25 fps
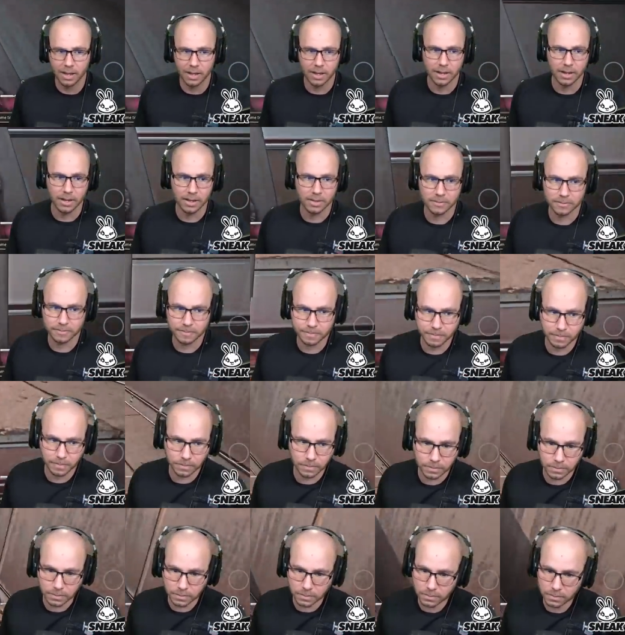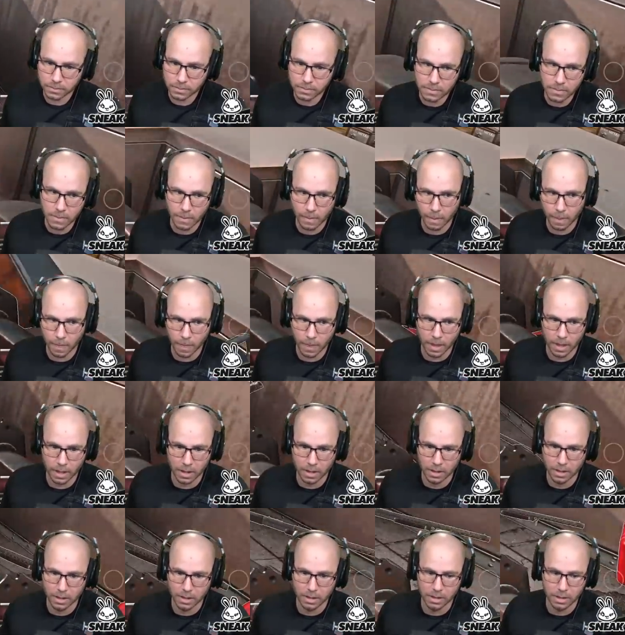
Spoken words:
Nobody speaks.